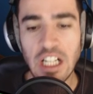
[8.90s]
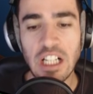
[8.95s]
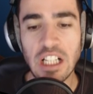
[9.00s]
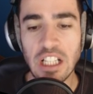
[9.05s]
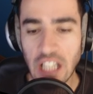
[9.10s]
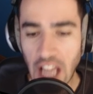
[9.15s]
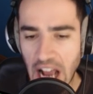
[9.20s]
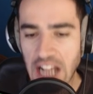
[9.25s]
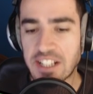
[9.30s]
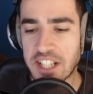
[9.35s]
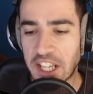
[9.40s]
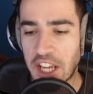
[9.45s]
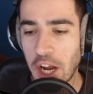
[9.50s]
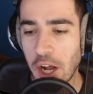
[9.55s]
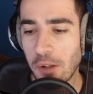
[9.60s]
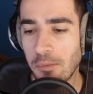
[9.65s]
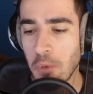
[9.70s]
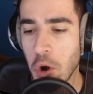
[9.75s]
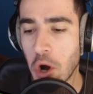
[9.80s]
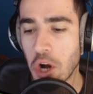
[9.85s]
Let's
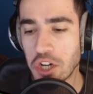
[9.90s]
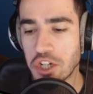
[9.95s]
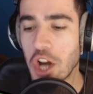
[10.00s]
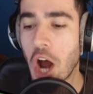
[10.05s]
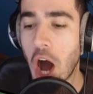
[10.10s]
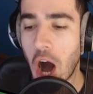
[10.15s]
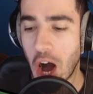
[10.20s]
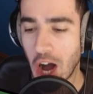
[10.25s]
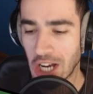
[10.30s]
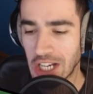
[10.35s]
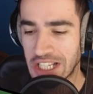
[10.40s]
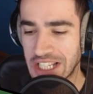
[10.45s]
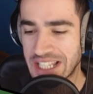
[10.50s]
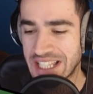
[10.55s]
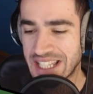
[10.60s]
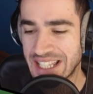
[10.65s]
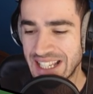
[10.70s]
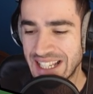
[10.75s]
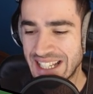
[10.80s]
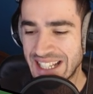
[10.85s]
kill more
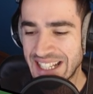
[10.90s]
dogs.